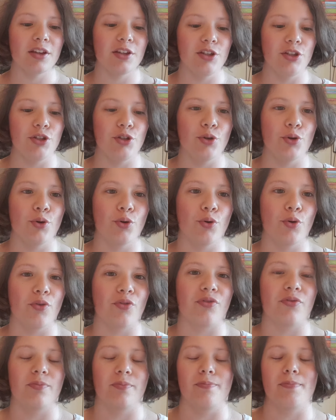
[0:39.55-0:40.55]

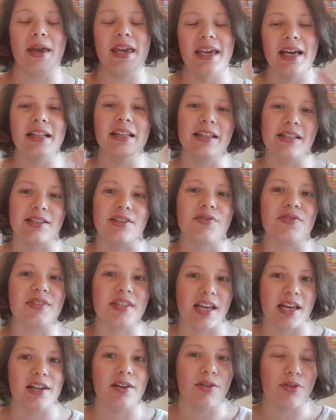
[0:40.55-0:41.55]
you make a list of
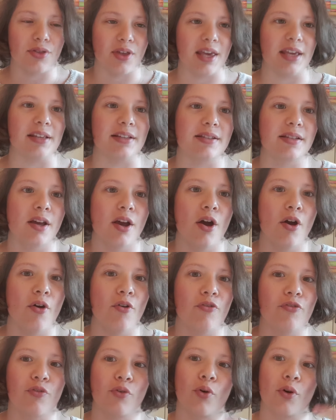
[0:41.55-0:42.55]
10 things
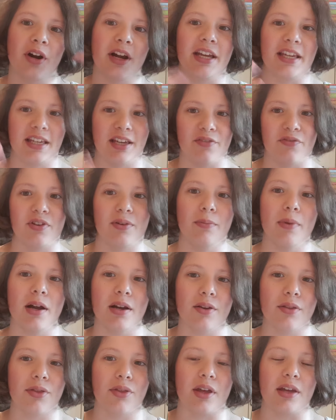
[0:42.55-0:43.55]
for a given
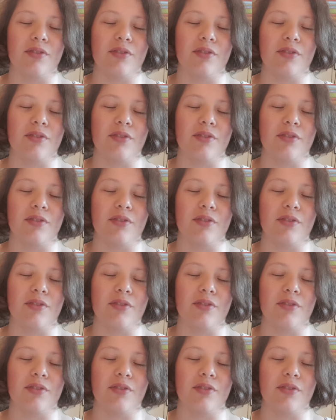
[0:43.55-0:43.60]
month,